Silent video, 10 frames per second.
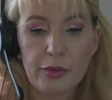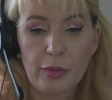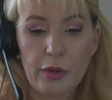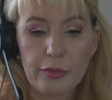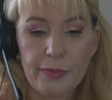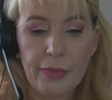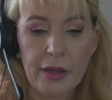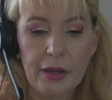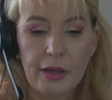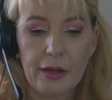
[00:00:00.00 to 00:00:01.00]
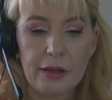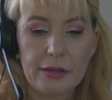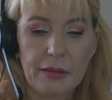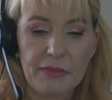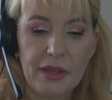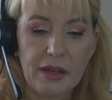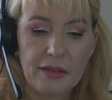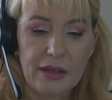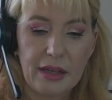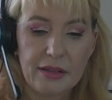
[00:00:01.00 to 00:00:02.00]
as well. Something
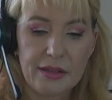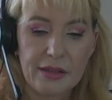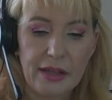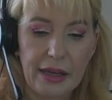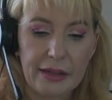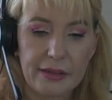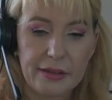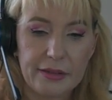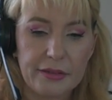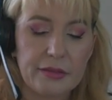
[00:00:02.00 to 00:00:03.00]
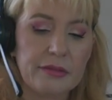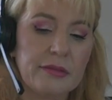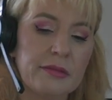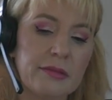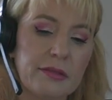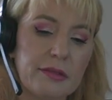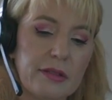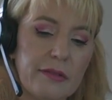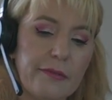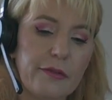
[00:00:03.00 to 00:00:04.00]
that's like
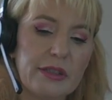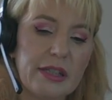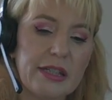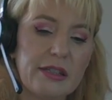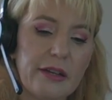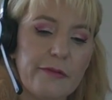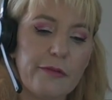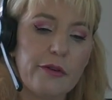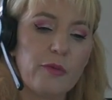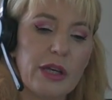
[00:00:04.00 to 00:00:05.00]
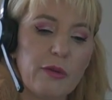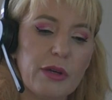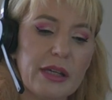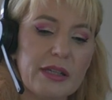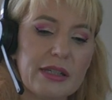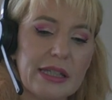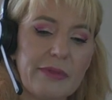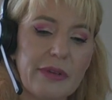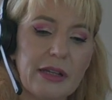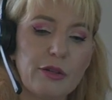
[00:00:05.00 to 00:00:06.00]
for it's like for a week we can just
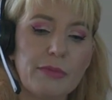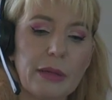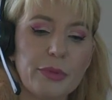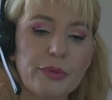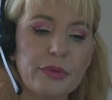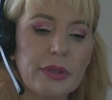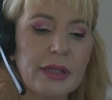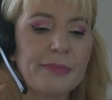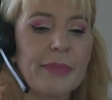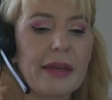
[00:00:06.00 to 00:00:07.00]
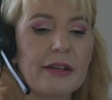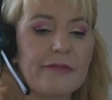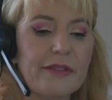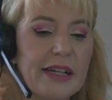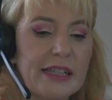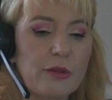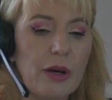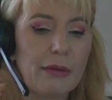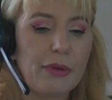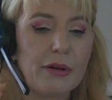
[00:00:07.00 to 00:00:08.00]
live in a little bubble, and I feel like it's
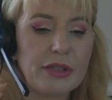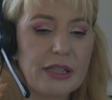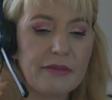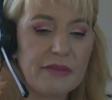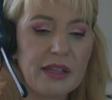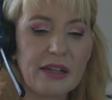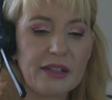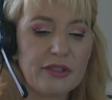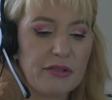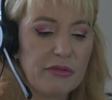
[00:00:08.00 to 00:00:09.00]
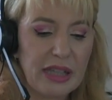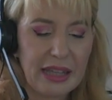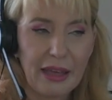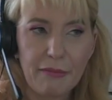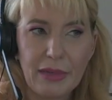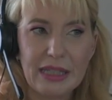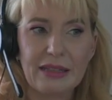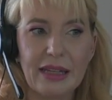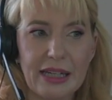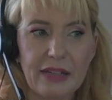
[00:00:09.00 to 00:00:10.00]
quite a positive thing. I don't really get much
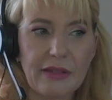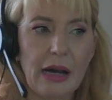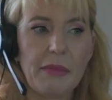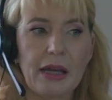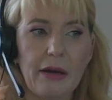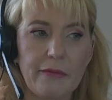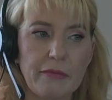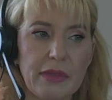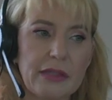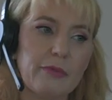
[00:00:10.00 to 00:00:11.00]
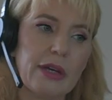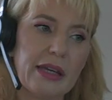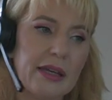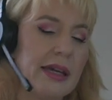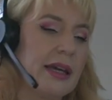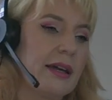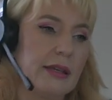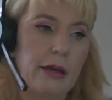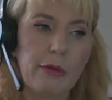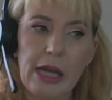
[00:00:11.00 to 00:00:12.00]
negative coming up from this week.
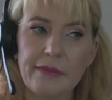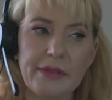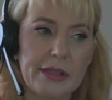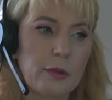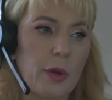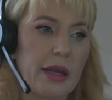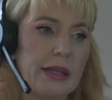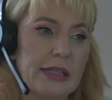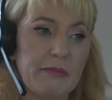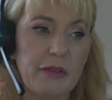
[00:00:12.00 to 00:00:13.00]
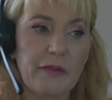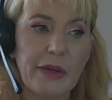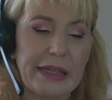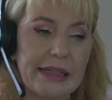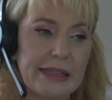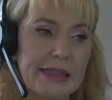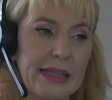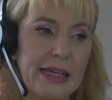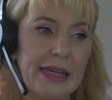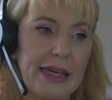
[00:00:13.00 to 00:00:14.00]
Yeah, we have this square that's with Venus
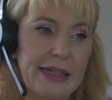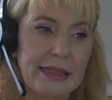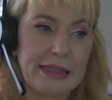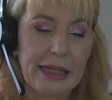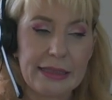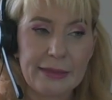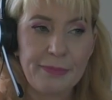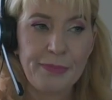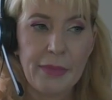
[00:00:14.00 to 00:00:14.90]
and Saturn,